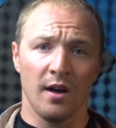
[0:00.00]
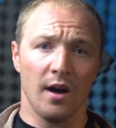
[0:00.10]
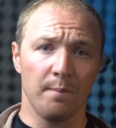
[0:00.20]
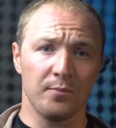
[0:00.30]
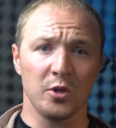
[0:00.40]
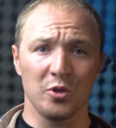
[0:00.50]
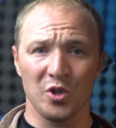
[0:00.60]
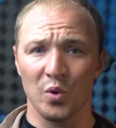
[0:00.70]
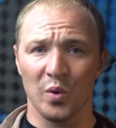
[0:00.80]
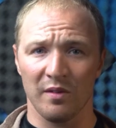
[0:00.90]
up to
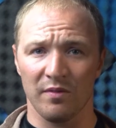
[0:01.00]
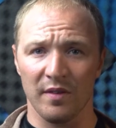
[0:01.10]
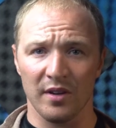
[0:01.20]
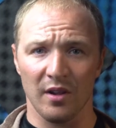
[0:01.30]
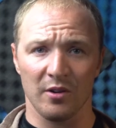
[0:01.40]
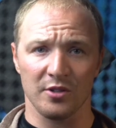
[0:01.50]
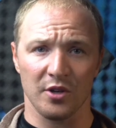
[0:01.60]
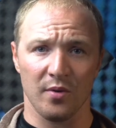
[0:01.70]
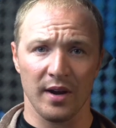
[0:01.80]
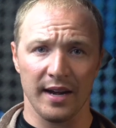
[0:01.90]
$250 a
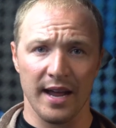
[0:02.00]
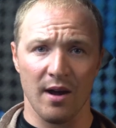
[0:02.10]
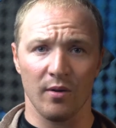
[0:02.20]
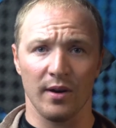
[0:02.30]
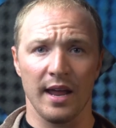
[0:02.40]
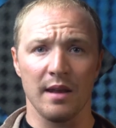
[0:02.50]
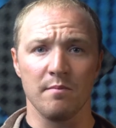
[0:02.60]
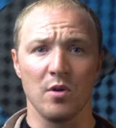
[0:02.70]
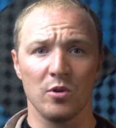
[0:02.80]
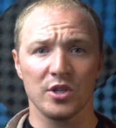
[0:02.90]
credit hour
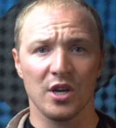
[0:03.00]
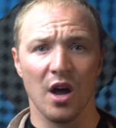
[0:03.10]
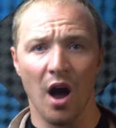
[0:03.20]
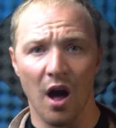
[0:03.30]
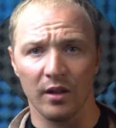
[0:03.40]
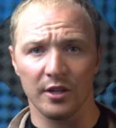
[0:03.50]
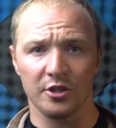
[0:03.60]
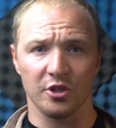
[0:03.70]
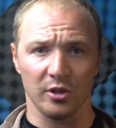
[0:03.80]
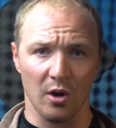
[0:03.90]
and most
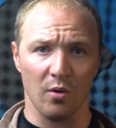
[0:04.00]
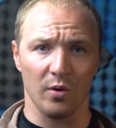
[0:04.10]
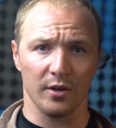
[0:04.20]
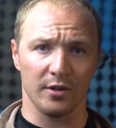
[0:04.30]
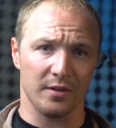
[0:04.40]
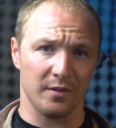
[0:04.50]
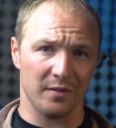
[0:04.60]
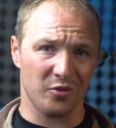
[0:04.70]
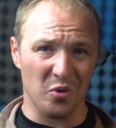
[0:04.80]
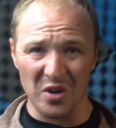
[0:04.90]
college lower
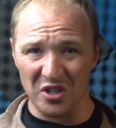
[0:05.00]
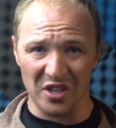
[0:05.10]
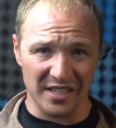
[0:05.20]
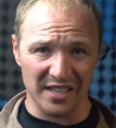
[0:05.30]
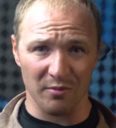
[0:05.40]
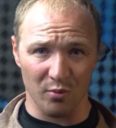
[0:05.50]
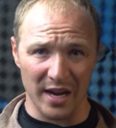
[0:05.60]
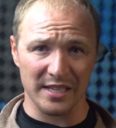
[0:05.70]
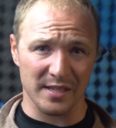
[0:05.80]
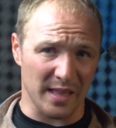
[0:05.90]
tuition
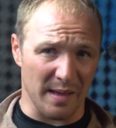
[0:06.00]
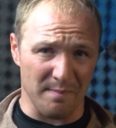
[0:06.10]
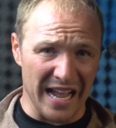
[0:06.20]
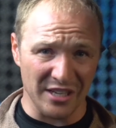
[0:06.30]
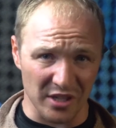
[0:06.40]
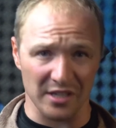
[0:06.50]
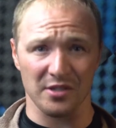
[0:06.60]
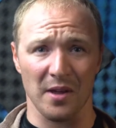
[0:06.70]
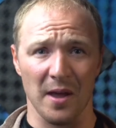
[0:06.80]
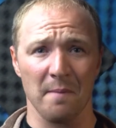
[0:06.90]
rates that match
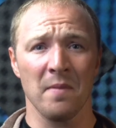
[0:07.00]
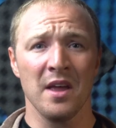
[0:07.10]
this, okay?